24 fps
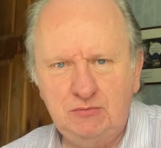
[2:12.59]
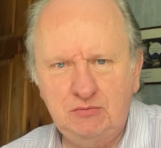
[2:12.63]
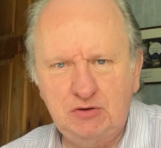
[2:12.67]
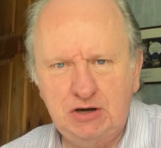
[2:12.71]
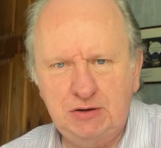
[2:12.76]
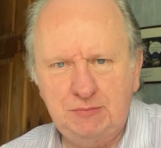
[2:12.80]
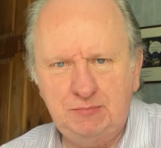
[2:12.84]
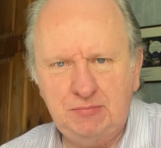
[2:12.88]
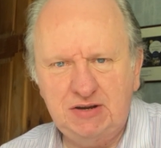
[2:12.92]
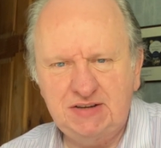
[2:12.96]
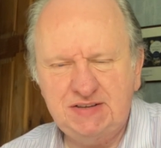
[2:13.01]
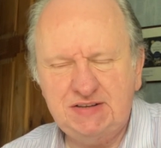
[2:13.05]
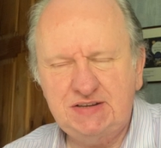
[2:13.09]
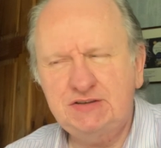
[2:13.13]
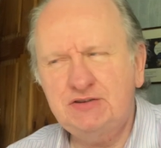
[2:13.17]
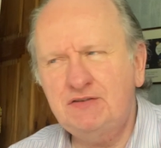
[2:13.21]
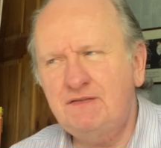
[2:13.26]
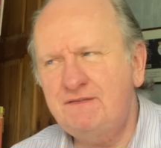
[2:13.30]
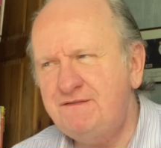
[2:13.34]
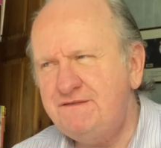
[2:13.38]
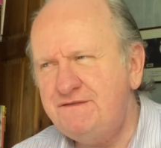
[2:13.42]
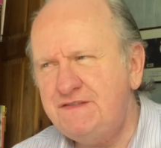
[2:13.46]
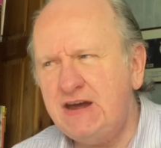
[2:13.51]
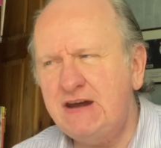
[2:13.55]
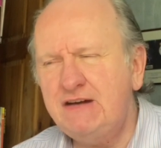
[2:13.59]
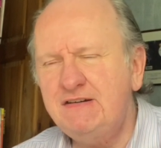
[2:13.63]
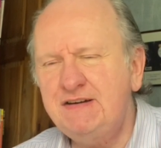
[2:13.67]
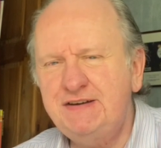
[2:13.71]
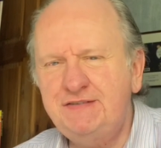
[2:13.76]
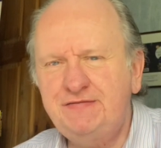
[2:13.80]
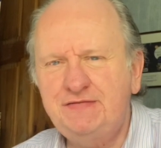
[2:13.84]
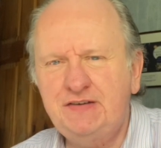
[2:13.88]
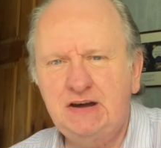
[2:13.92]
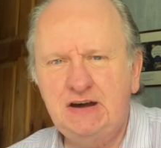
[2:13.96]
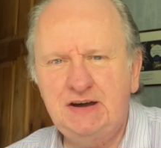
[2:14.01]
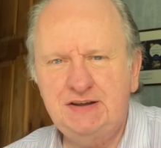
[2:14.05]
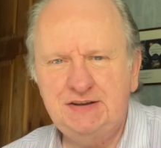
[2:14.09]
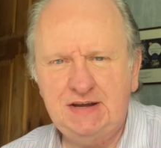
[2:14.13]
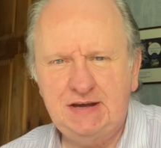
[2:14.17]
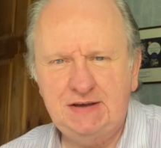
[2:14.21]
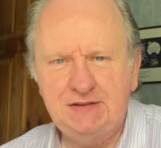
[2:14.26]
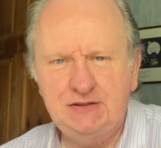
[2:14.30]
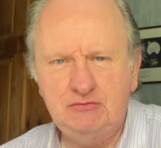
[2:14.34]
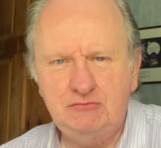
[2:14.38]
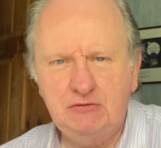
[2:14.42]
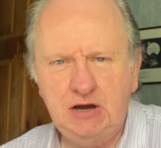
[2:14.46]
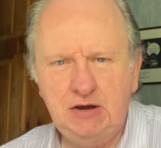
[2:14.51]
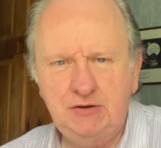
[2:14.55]
word processor very far down
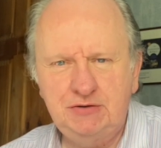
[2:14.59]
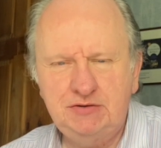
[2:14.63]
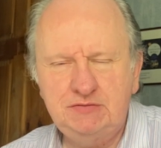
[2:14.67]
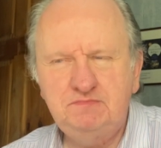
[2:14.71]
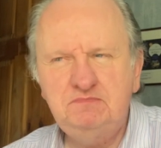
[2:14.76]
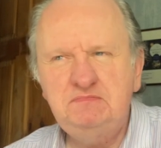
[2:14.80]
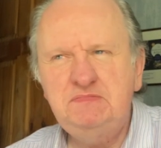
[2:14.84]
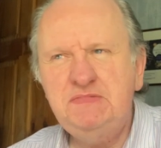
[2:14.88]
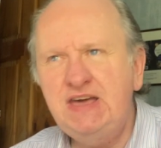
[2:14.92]
the road